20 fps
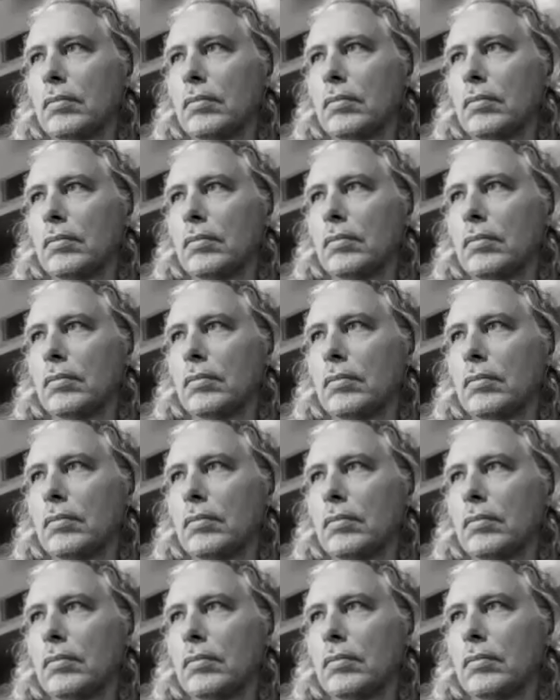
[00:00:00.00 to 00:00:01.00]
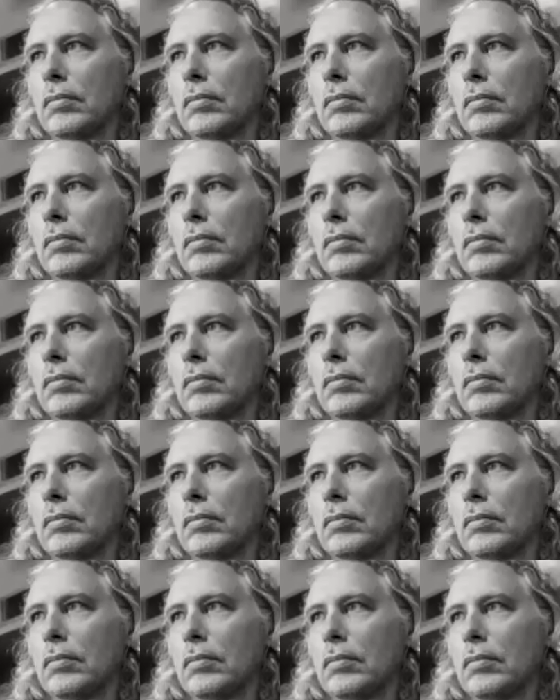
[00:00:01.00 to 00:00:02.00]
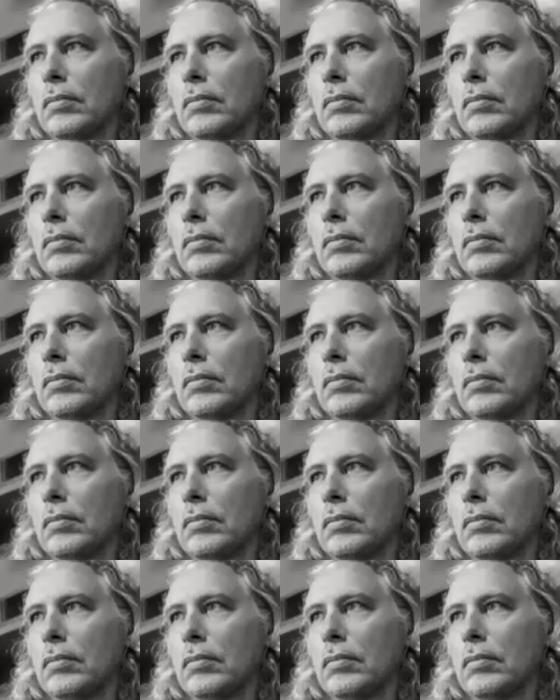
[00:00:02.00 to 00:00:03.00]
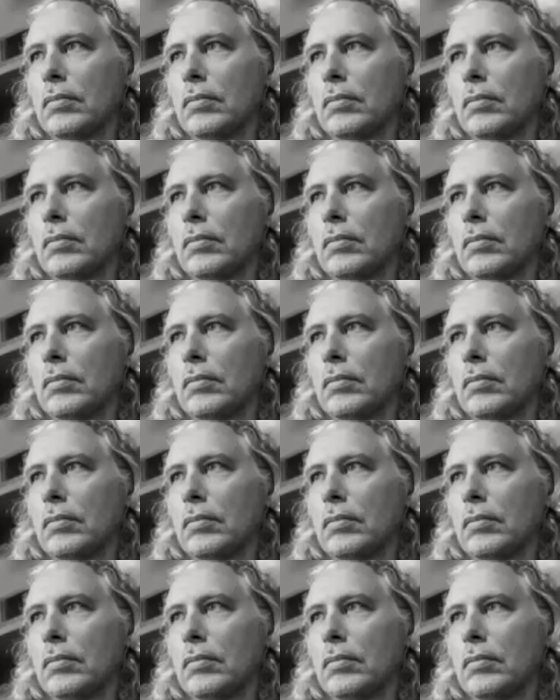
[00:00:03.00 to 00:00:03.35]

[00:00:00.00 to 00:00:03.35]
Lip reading: This person isn't speaking.